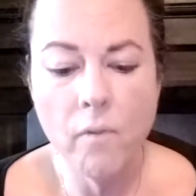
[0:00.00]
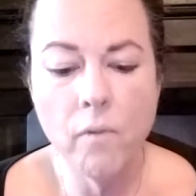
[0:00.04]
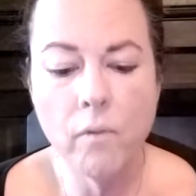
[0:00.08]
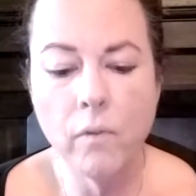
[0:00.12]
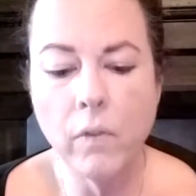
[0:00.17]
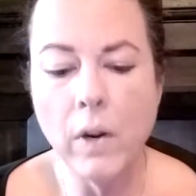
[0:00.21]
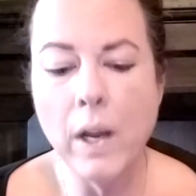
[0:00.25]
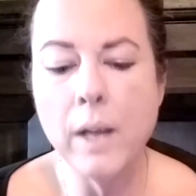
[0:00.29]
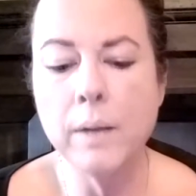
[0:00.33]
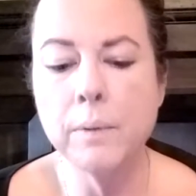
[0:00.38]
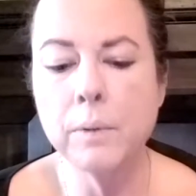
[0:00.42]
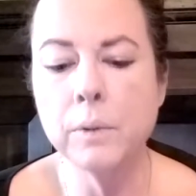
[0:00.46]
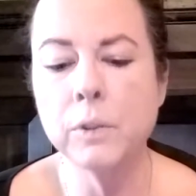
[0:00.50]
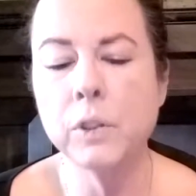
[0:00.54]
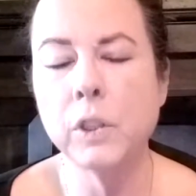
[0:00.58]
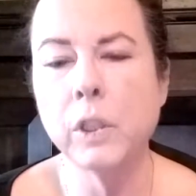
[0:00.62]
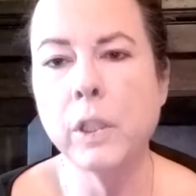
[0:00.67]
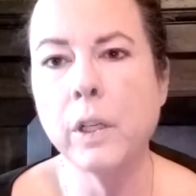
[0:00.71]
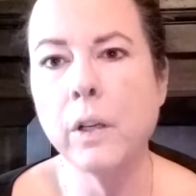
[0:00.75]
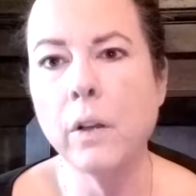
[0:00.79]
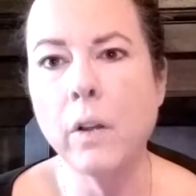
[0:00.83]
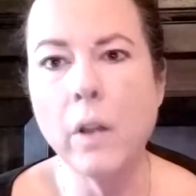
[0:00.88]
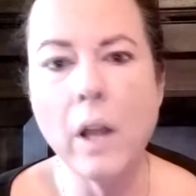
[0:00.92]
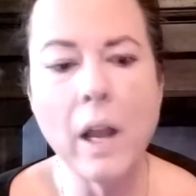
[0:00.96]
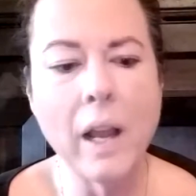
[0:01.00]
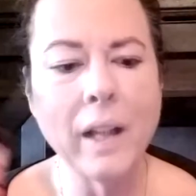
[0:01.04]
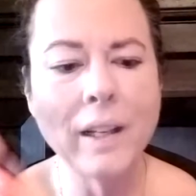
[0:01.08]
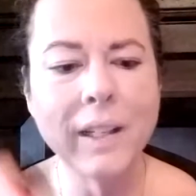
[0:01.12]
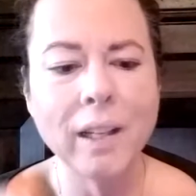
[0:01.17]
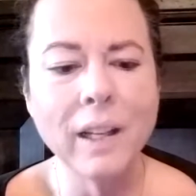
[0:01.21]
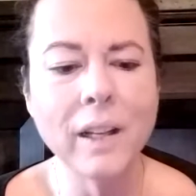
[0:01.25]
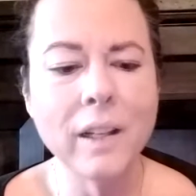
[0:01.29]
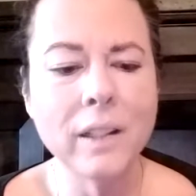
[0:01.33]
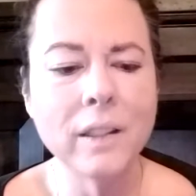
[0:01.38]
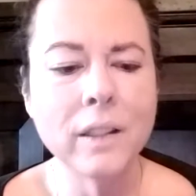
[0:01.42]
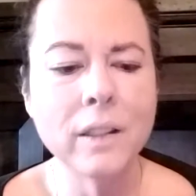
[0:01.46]
Fiber Gel. I
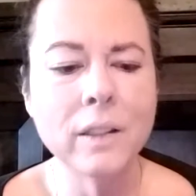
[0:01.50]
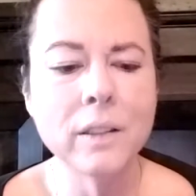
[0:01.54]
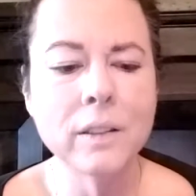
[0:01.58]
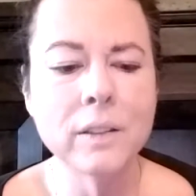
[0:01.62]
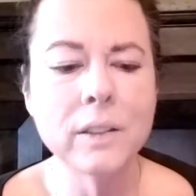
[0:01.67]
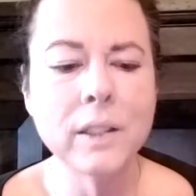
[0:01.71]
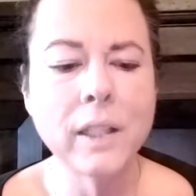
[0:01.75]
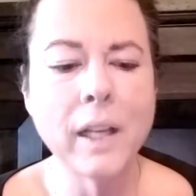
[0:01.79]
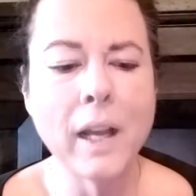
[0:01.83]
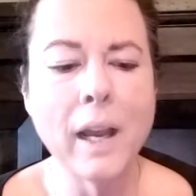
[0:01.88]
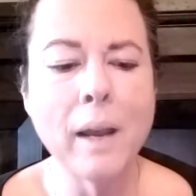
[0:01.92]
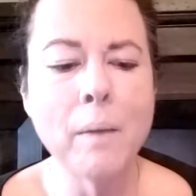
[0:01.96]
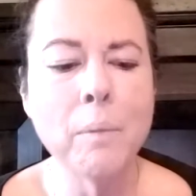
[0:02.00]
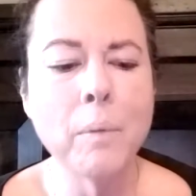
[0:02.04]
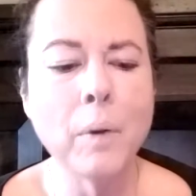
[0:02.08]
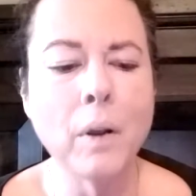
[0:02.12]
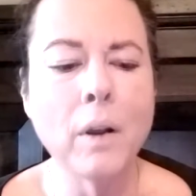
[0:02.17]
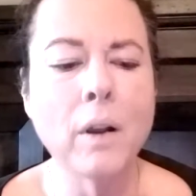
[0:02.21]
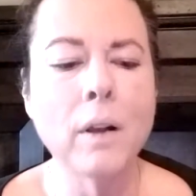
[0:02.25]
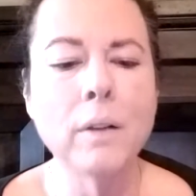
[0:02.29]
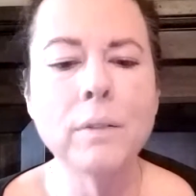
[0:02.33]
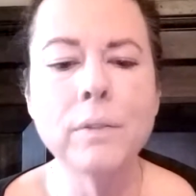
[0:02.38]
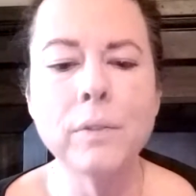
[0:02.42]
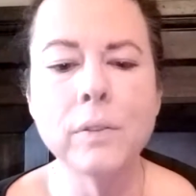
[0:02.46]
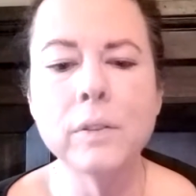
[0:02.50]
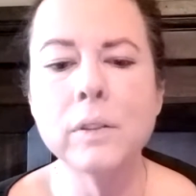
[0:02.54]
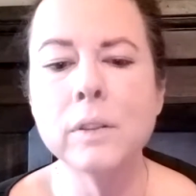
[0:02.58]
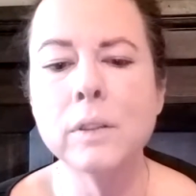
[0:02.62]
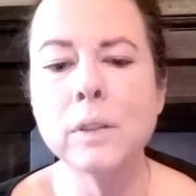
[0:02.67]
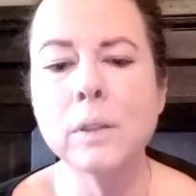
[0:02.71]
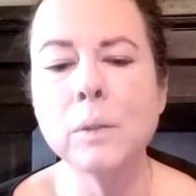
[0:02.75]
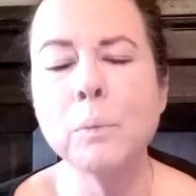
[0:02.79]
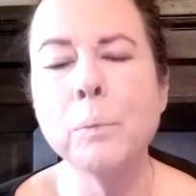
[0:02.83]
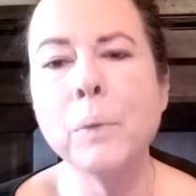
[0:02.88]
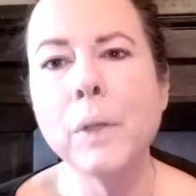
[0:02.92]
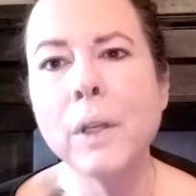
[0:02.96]
kind of tap off a
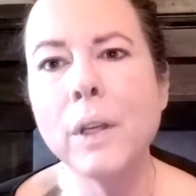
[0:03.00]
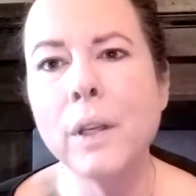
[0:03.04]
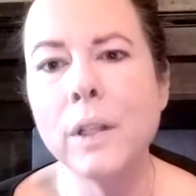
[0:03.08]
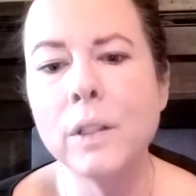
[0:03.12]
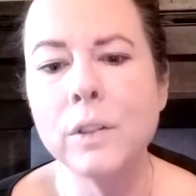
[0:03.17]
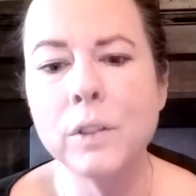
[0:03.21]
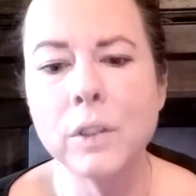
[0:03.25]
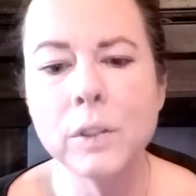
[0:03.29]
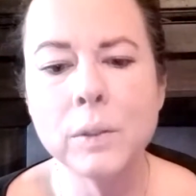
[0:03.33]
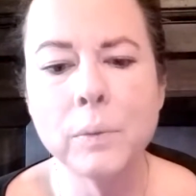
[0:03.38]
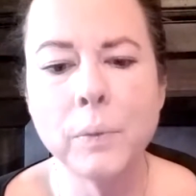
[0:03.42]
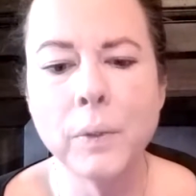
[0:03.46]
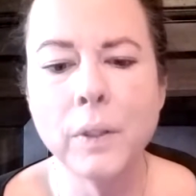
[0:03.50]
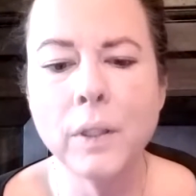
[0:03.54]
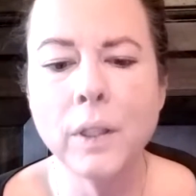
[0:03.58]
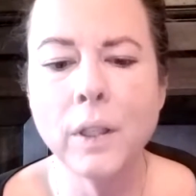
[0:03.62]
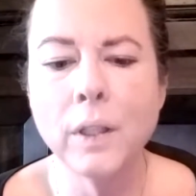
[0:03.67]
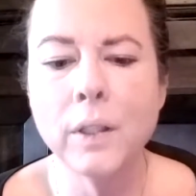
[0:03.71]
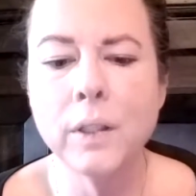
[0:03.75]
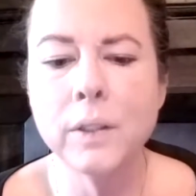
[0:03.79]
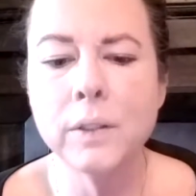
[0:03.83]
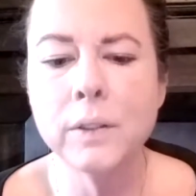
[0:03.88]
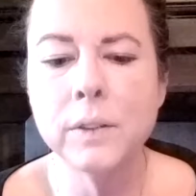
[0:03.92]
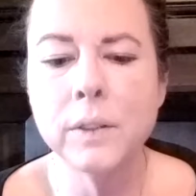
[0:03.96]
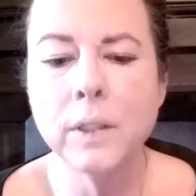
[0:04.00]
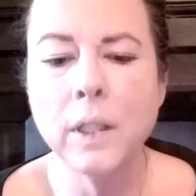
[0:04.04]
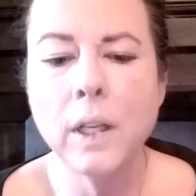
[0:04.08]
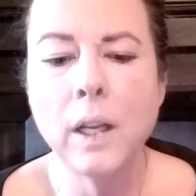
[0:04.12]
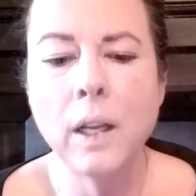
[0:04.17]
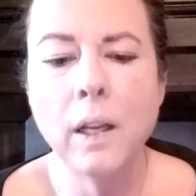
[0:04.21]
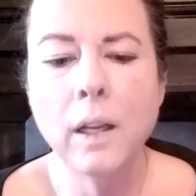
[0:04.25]
little bit just because